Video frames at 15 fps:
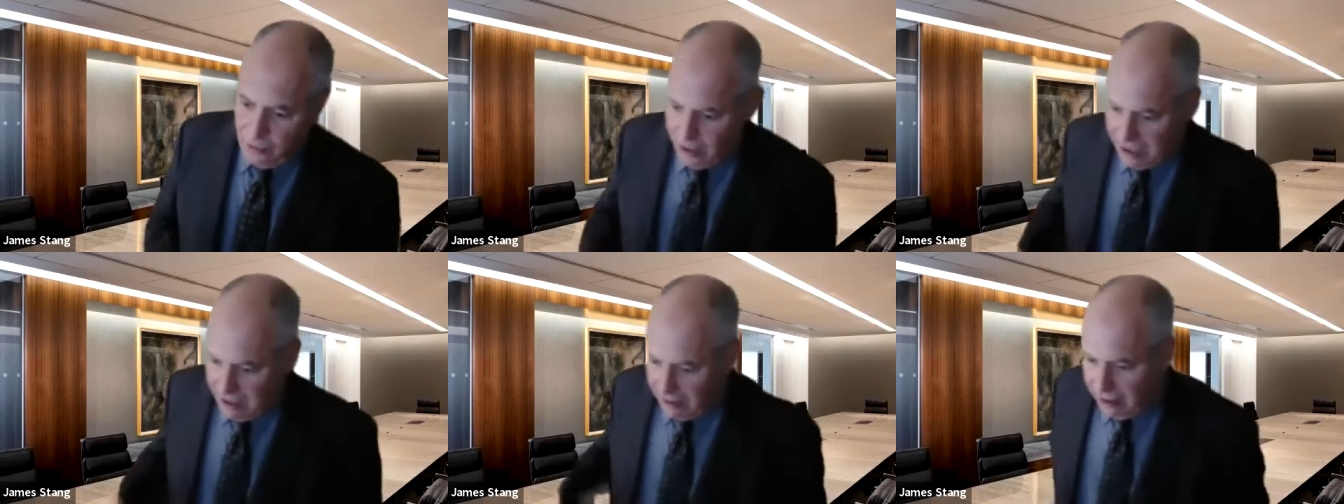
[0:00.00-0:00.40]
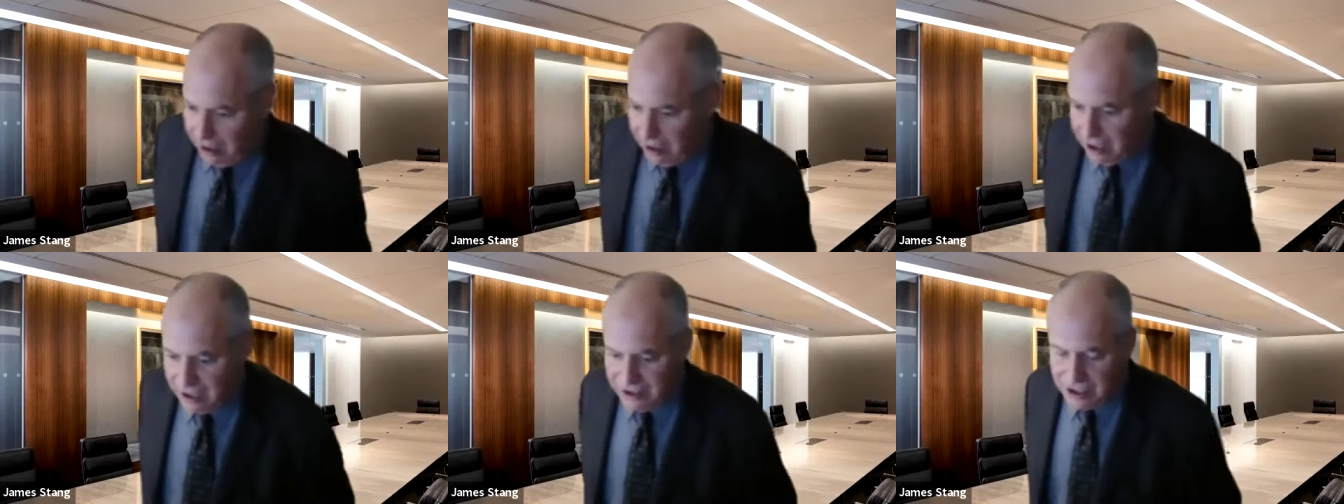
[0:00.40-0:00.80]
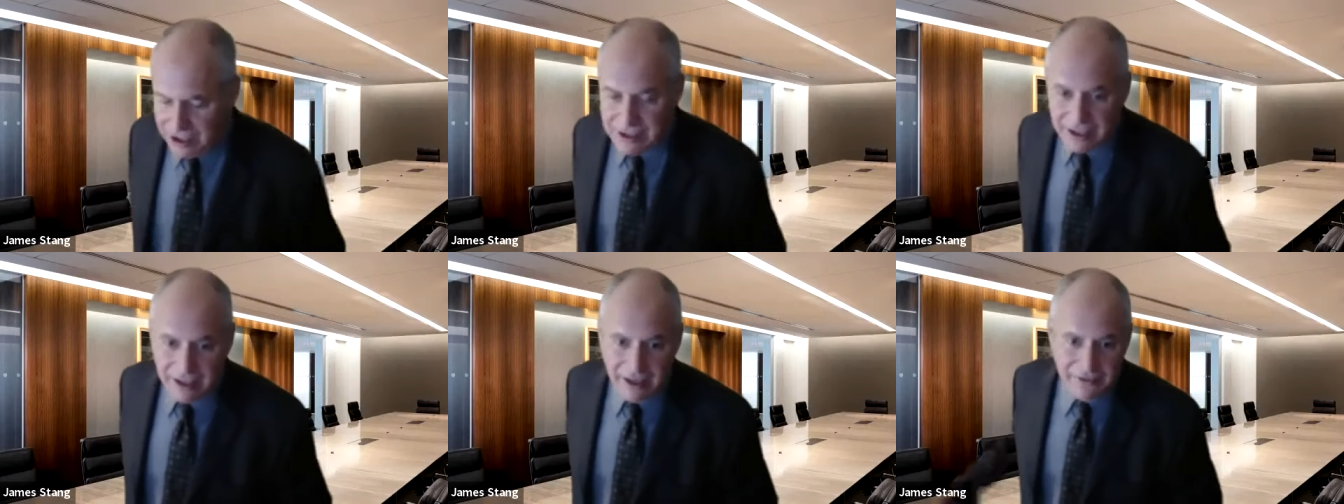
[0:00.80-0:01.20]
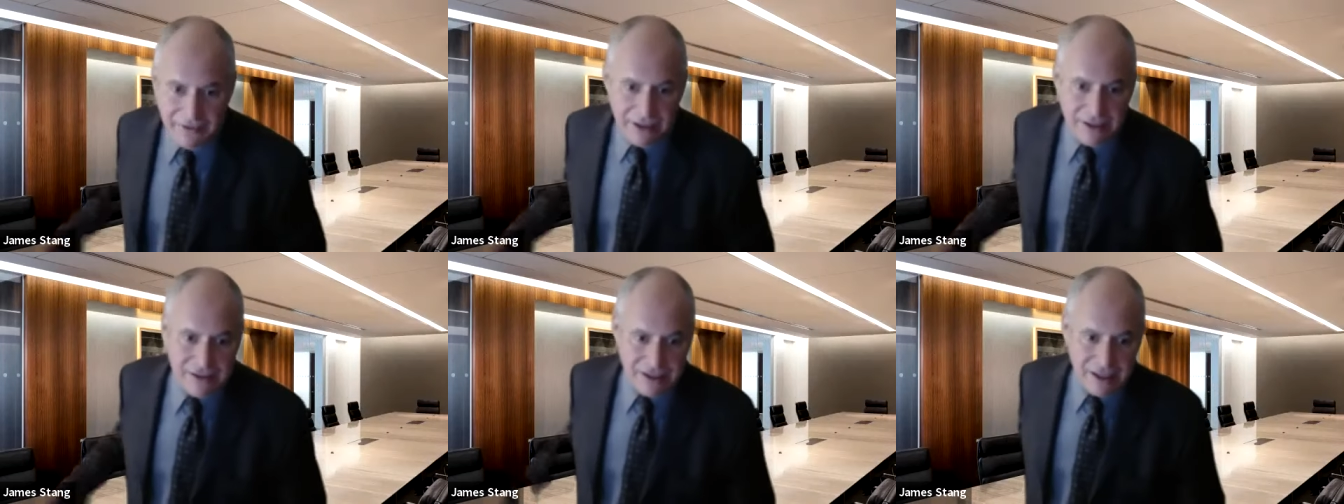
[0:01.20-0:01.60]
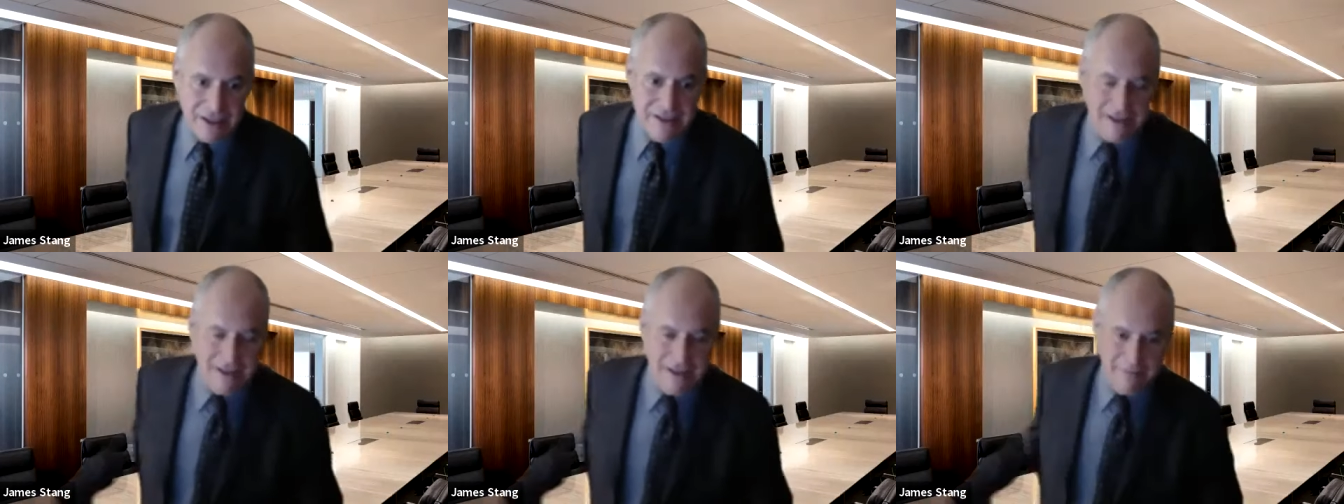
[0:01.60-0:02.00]
Well, just to give you a
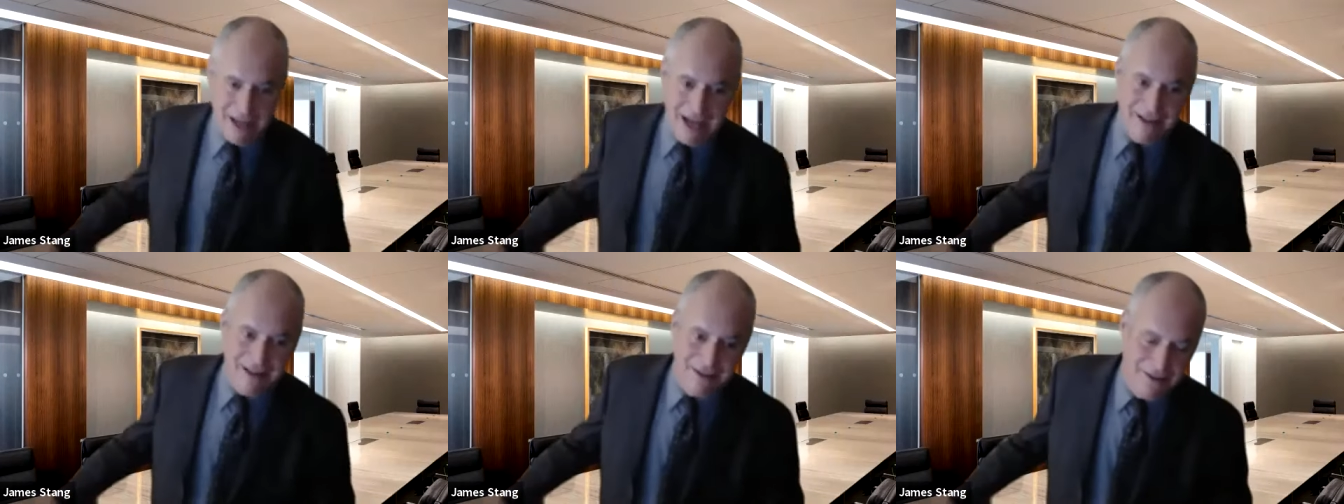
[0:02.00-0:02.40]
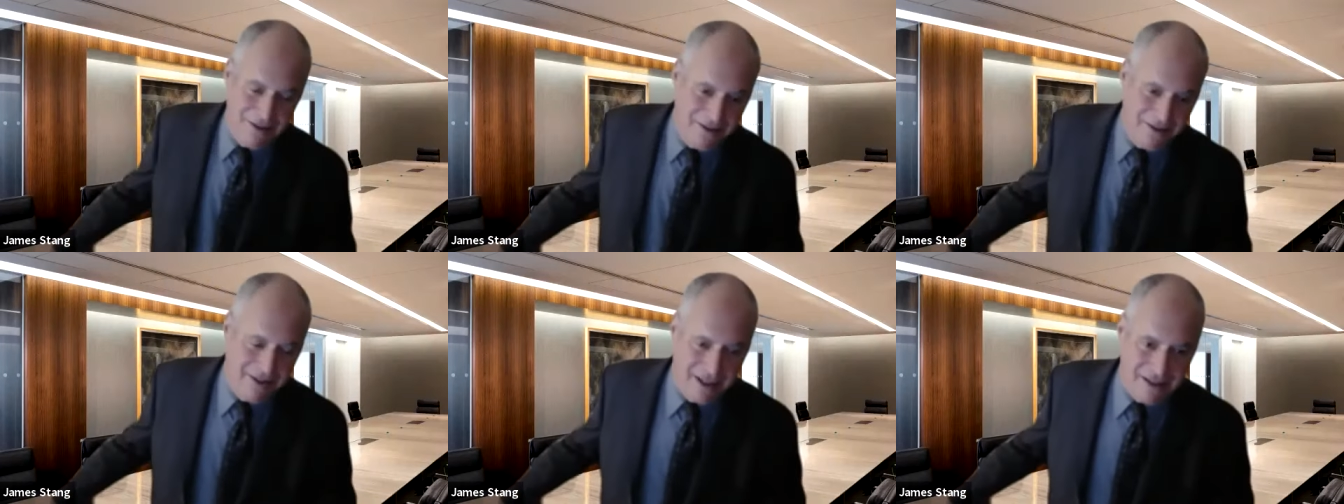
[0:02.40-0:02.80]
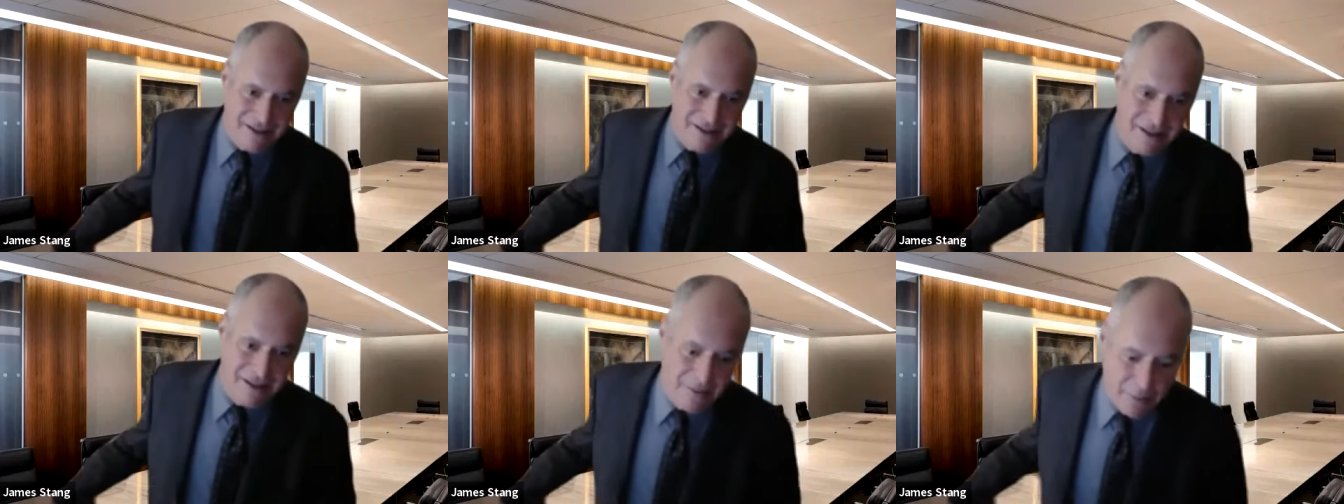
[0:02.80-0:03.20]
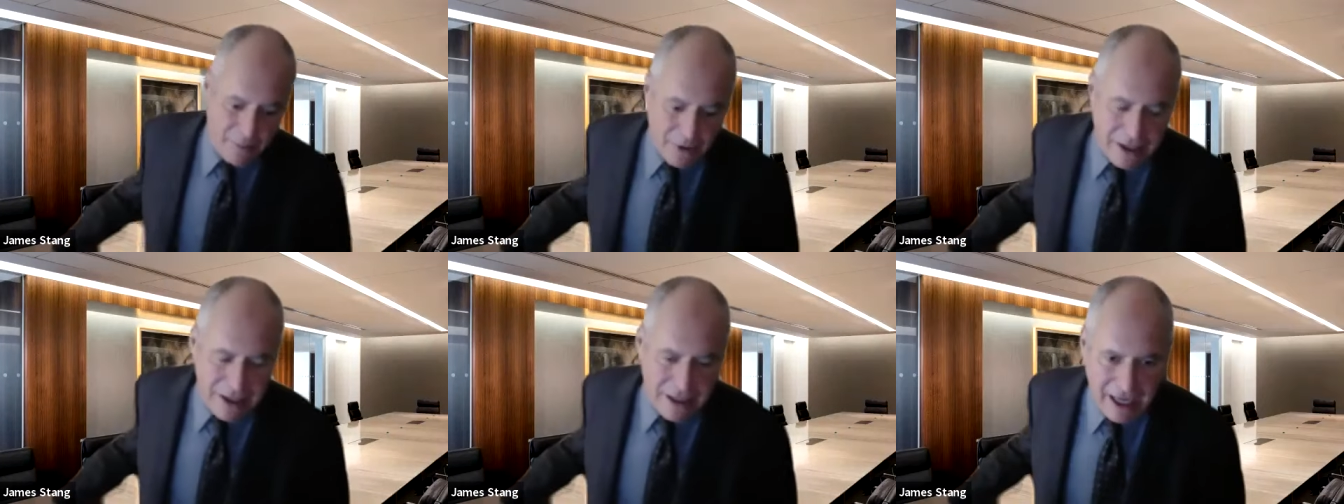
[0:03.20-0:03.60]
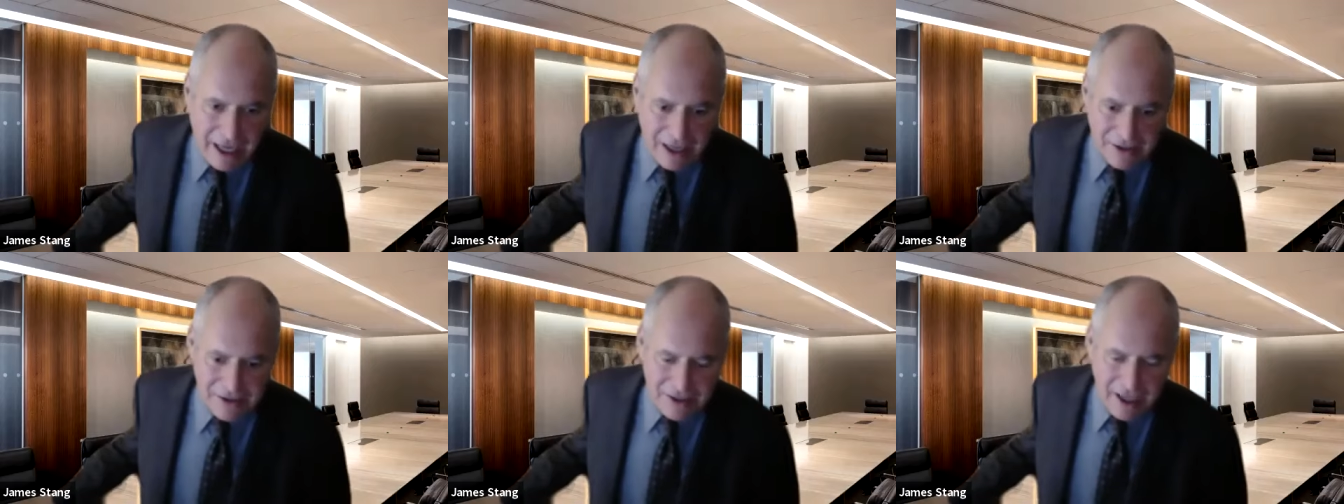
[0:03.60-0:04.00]
sense of the magnitude of this, the Boy
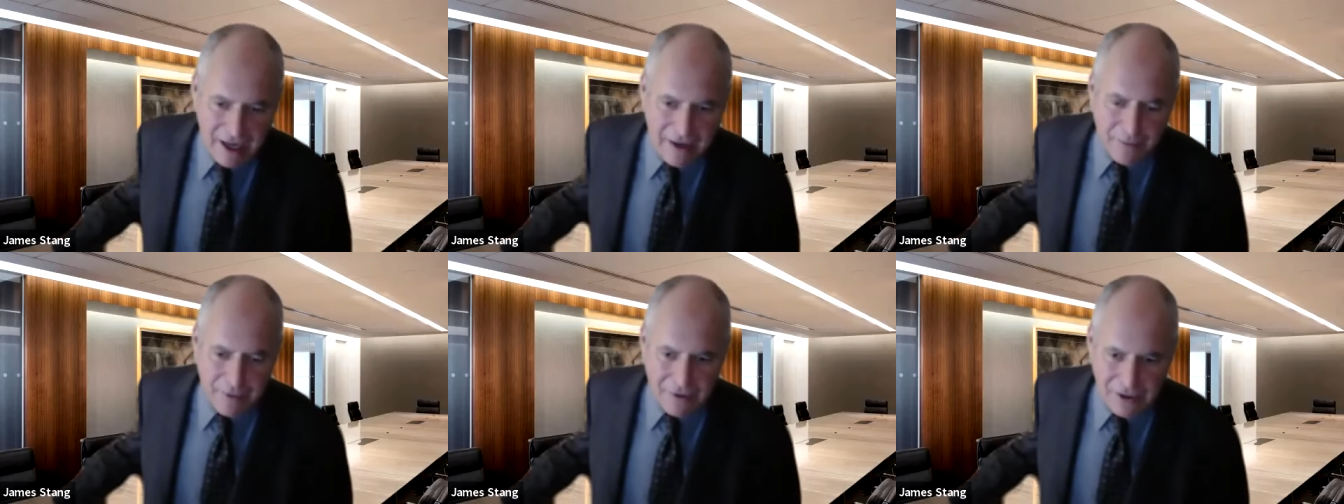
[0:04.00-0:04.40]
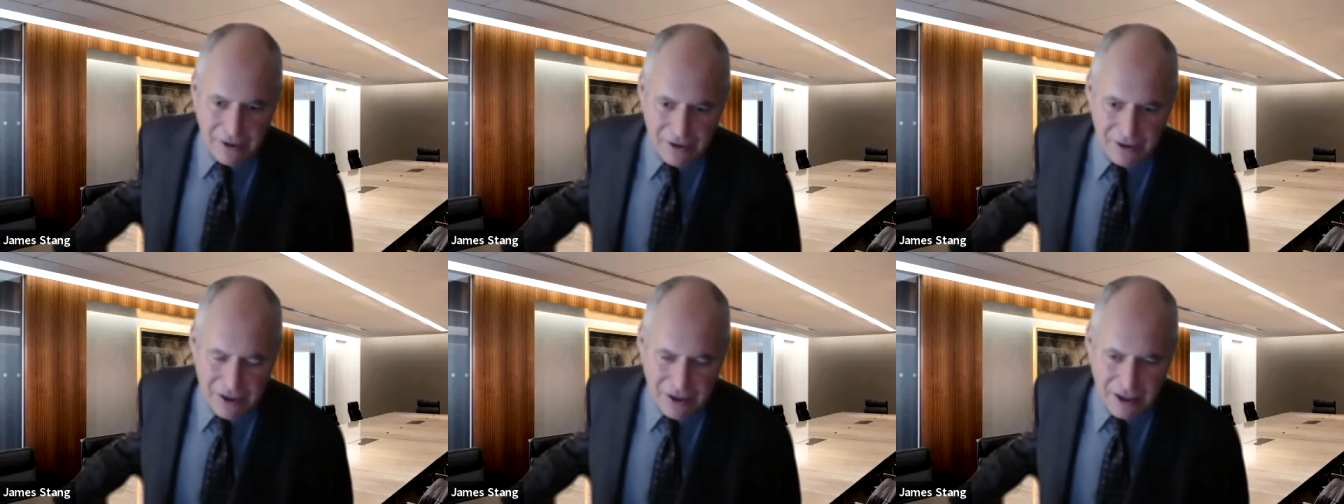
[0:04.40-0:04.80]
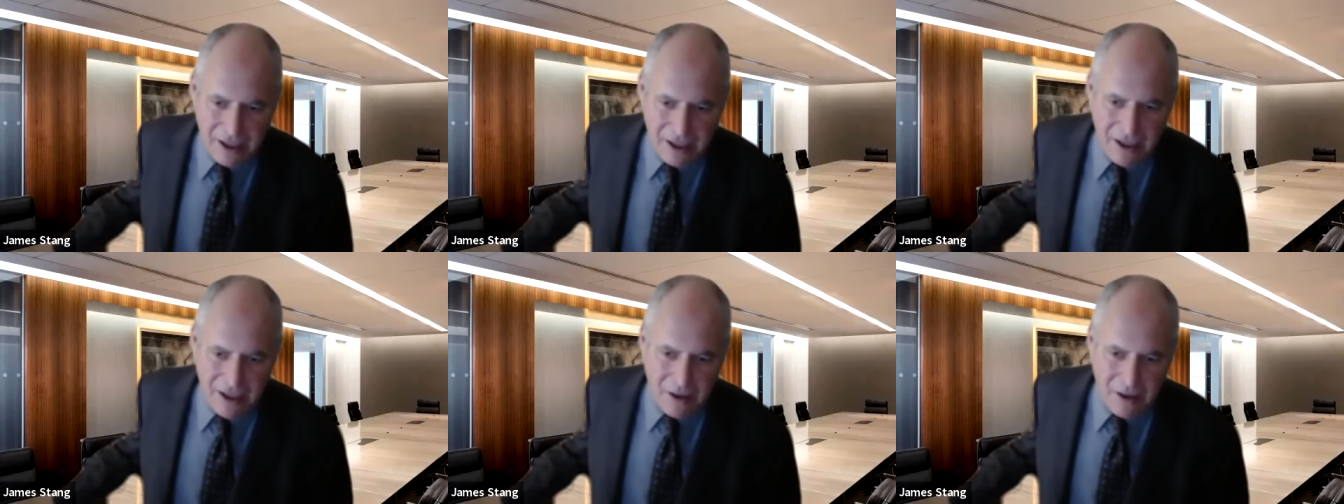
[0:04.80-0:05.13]
Scouts have produced